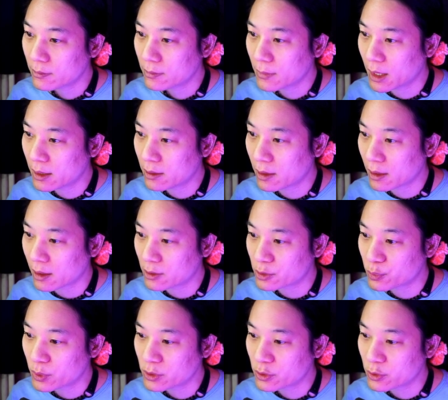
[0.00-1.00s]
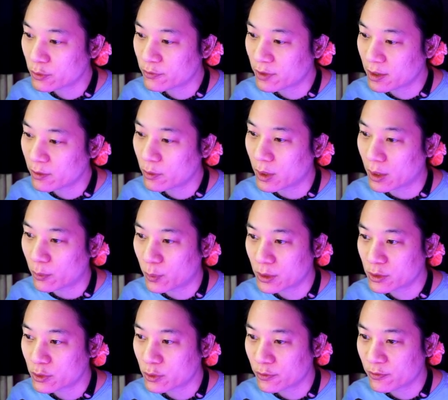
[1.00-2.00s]
Anything else? 1, 2, 5. Well,
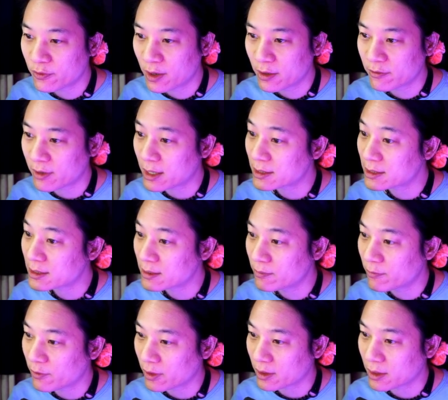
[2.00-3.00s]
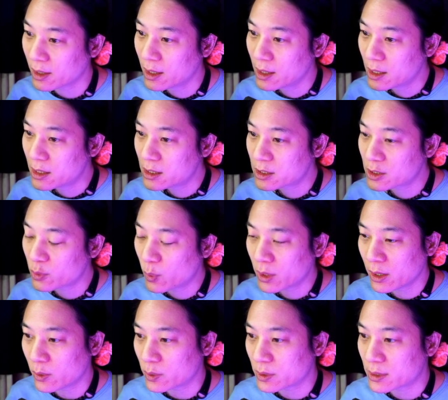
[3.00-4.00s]
1, 2, 5 and something. So one
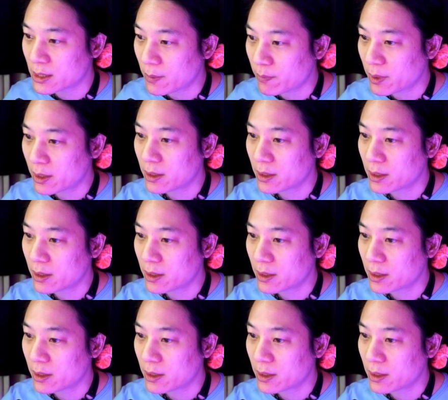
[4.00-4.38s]
little tip.